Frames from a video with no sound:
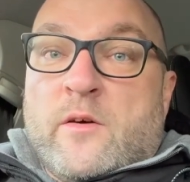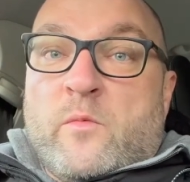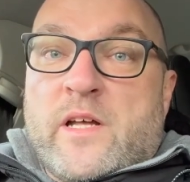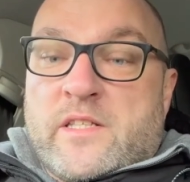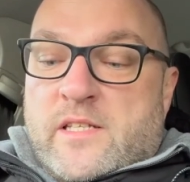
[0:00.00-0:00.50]

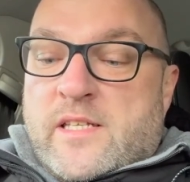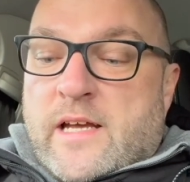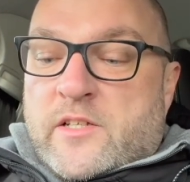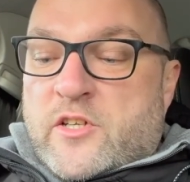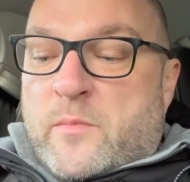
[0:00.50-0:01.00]
Went to the
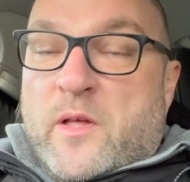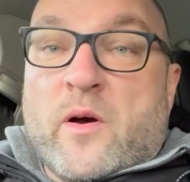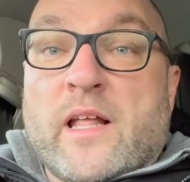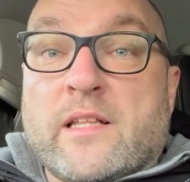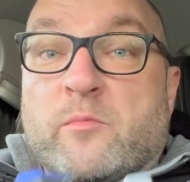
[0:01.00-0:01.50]
second shop though
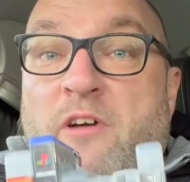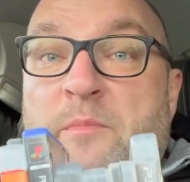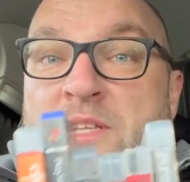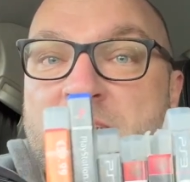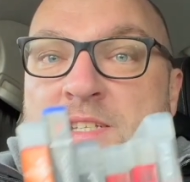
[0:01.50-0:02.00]
and ended up
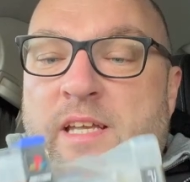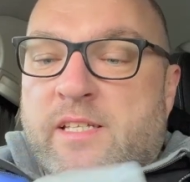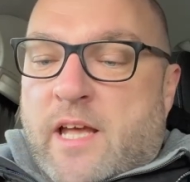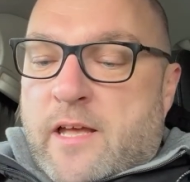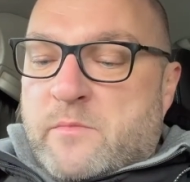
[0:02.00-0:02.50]
grabbing six
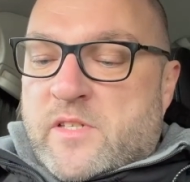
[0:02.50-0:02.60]
games.